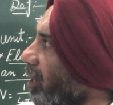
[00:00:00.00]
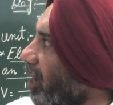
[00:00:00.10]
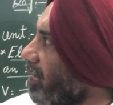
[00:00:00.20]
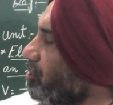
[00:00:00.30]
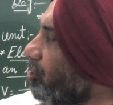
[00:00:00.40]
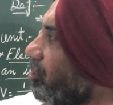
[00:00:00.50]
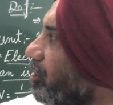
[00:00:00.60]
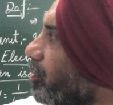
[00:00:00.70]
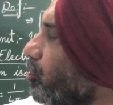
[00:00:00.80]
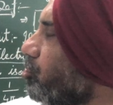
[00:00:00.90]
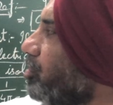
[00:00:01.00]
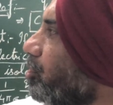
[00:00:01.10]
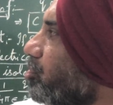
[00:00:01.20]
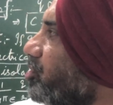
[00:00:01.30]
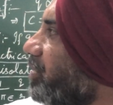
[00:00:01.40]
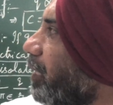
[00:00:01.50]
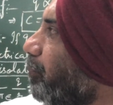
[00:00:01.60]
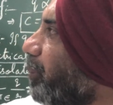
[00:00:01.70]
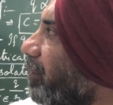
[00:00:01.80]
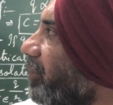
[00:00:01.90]
Also Q is equal to
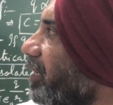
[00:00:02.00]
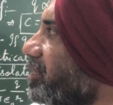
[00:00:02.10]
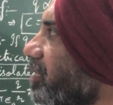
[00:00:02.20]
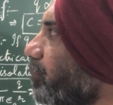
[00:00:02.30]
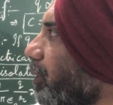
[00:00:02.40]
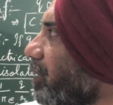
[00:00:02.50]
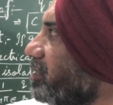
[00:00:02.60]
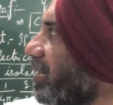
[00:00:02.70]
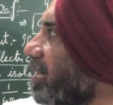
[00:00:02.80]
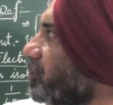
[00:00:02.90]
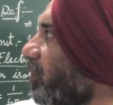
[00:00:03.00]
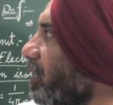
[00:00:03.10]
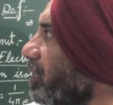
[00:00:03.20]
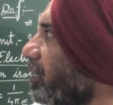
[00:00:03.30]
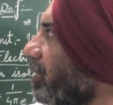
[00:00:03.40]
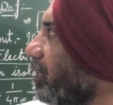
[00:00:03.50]
CPV. CP stands for